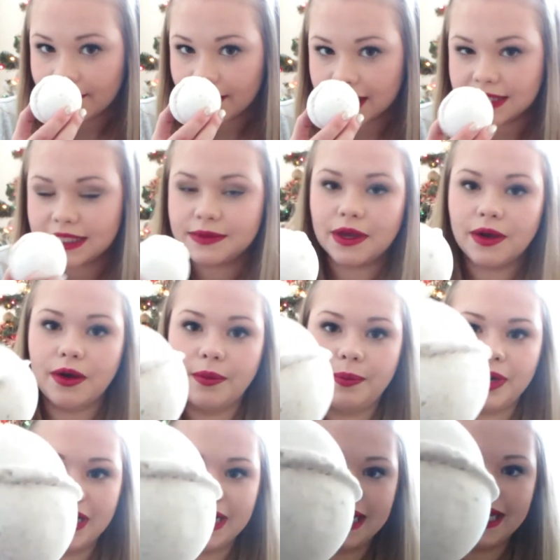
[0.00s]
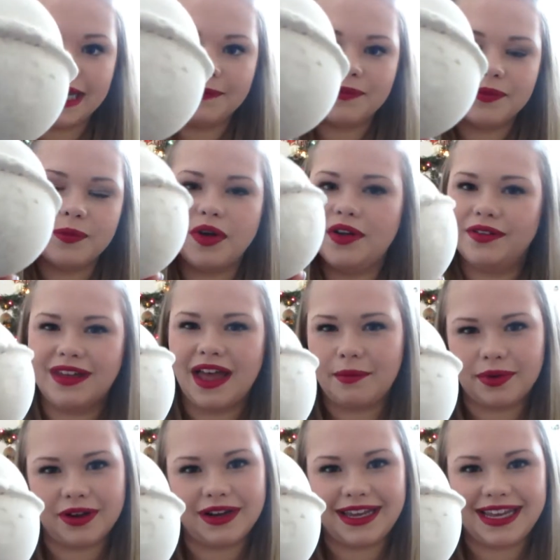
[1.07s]
It's so pretty. Well, not
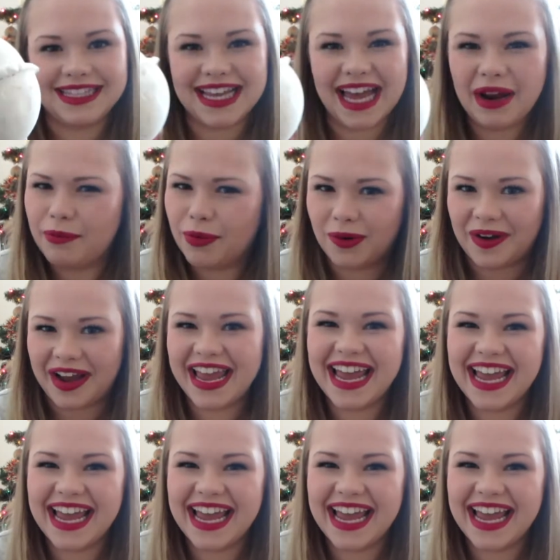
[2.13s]
pretty. It's kind of boring.